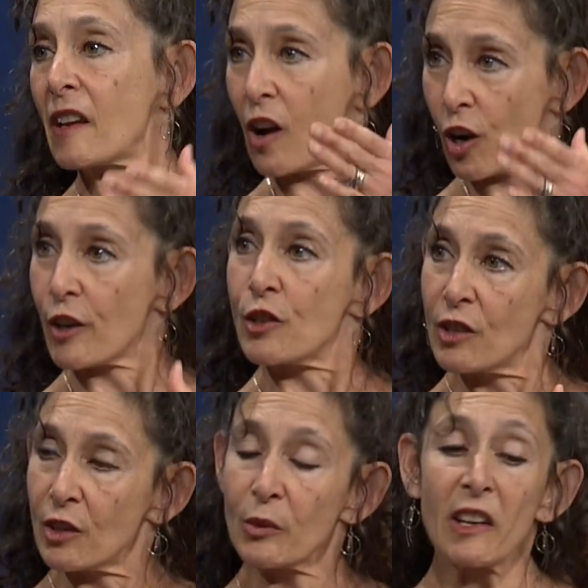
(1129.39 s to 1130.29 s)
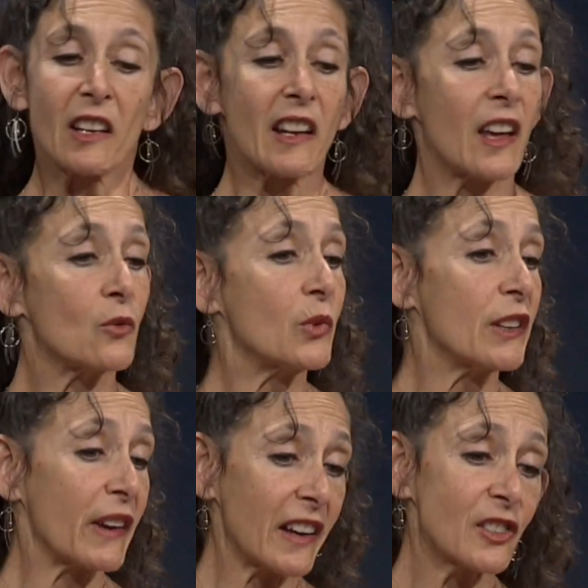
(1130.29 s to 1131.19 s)
are you going to read it? And
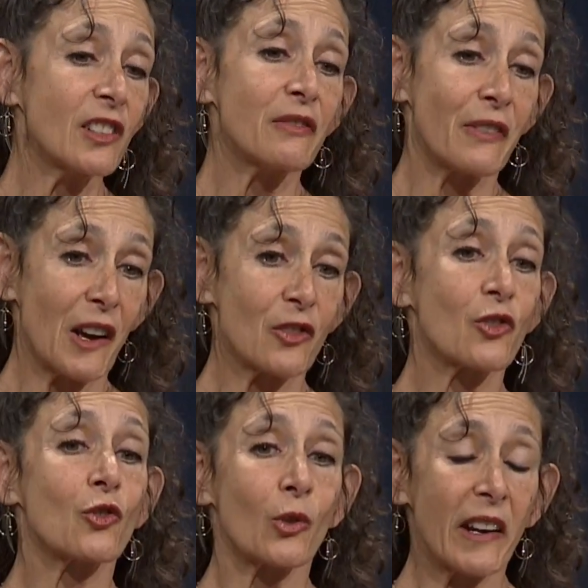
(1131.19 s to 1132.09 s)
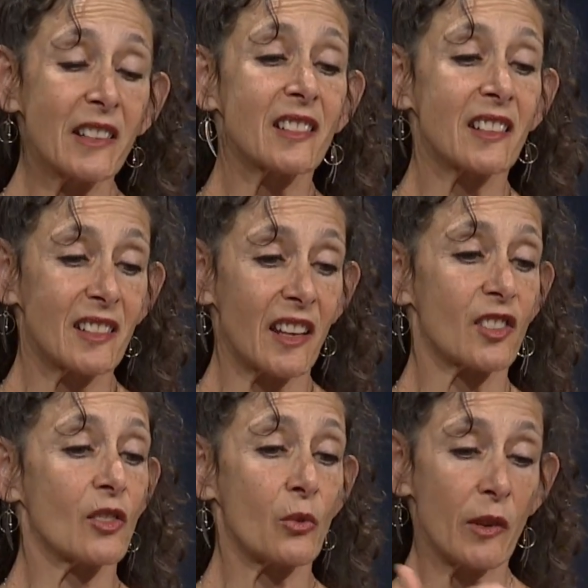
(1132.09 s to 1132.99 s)
we've actually found great success.
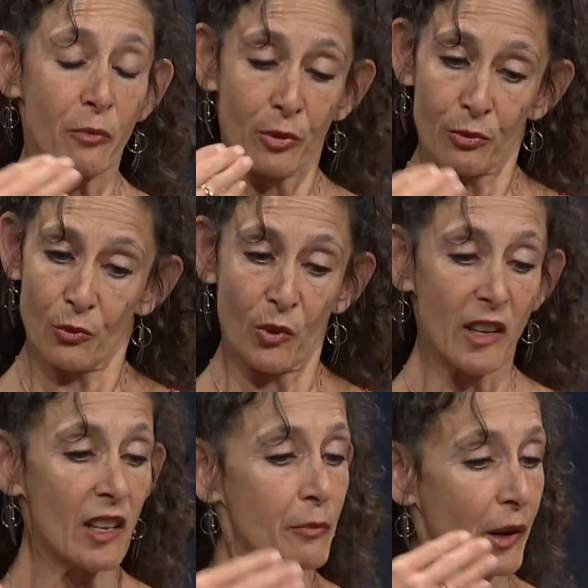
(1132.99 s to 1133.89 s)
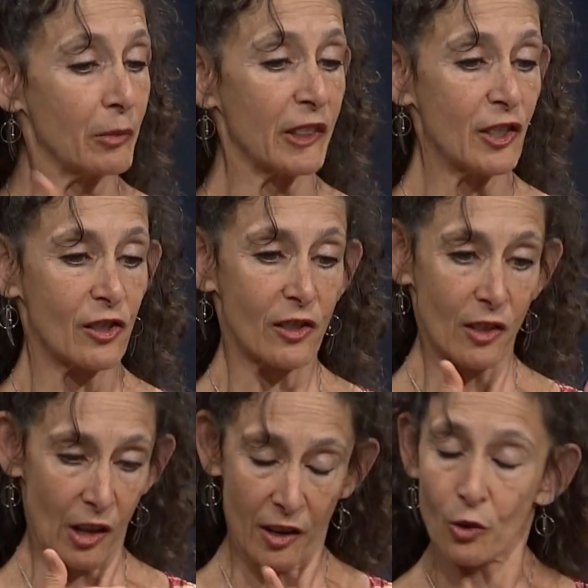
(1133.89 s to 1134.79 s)
So we publish
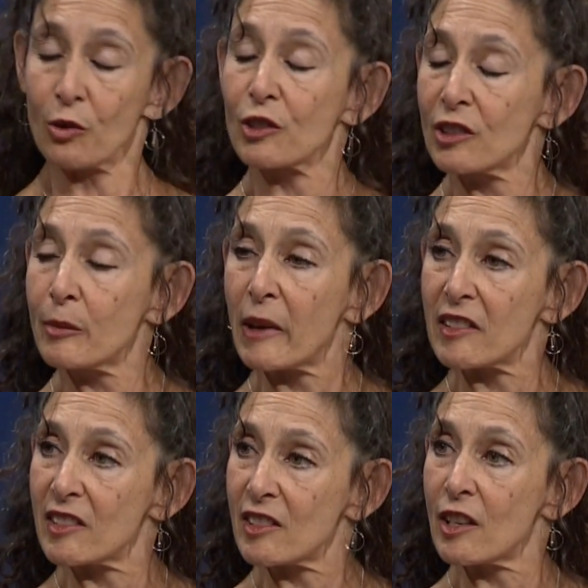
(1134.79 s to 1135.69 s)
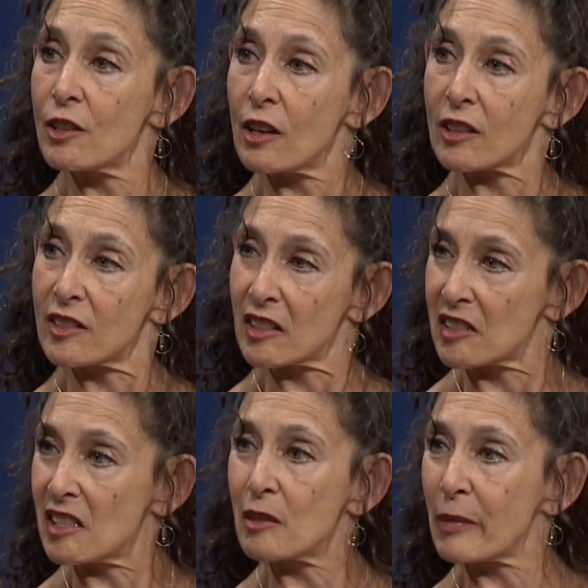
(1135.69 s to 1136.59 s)
on a quarterly basis a
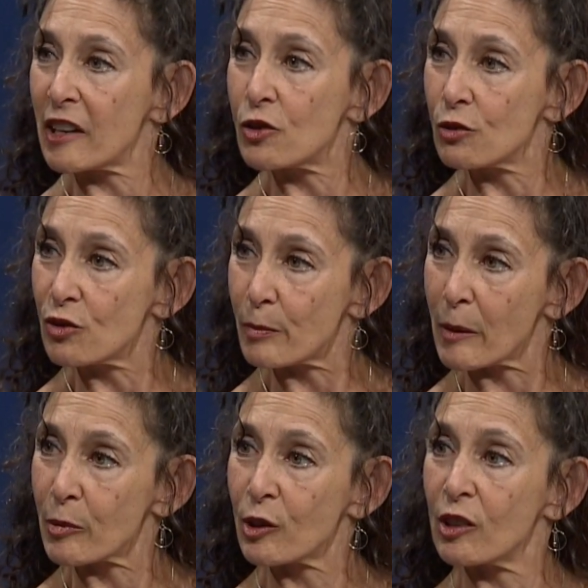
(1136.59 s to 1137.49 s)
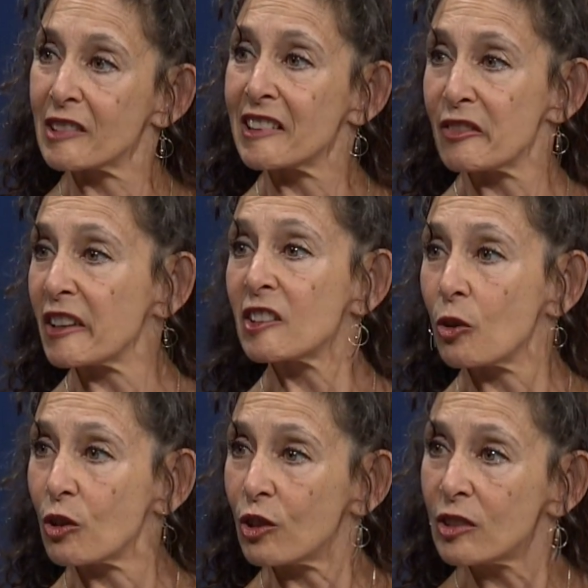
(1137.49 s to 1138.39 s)
16-page newspaper called Living
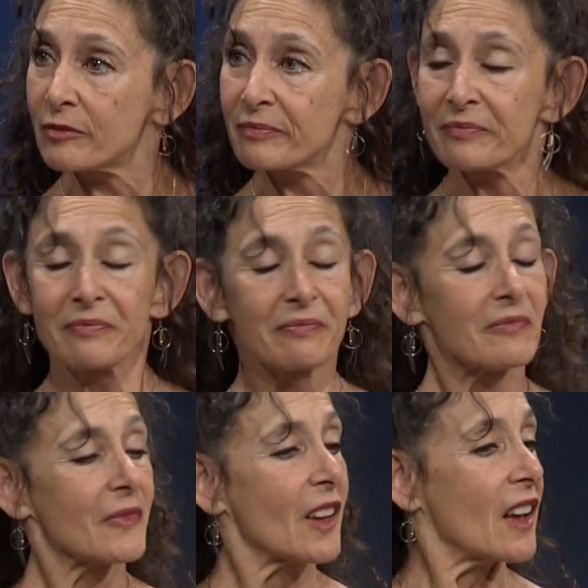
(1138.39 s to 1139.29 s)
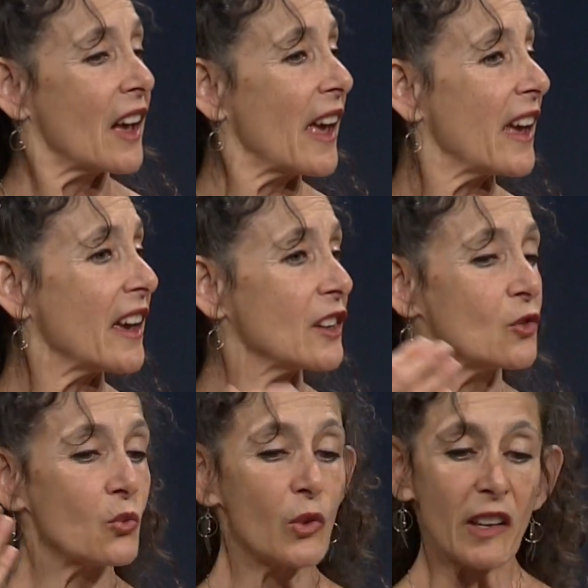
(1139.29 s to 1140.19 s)
Local, and
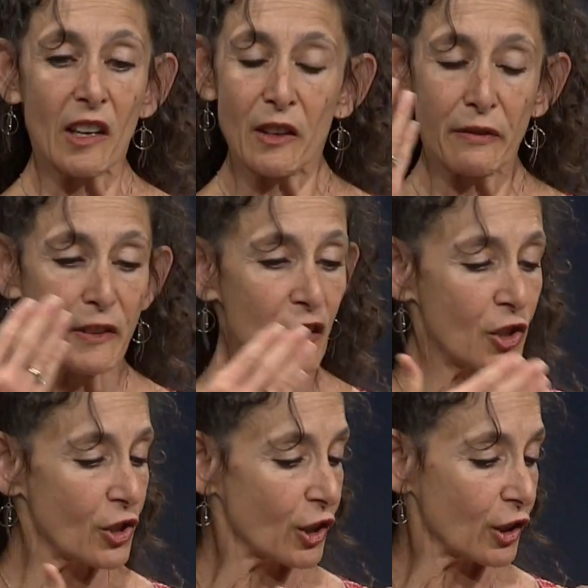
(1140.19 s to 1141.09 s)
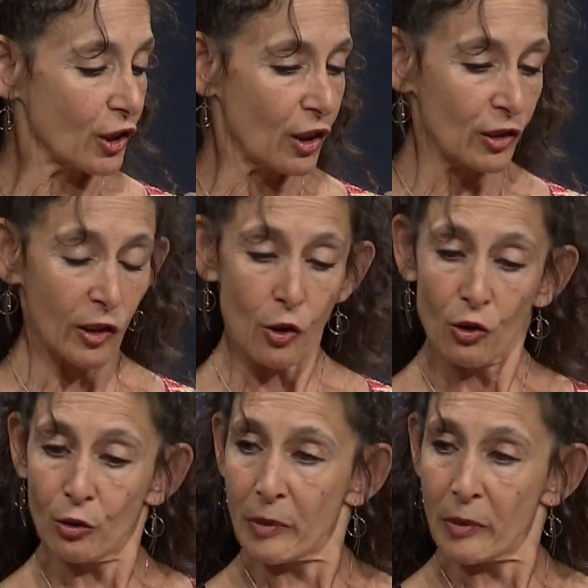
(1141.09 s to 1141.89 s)
we feature local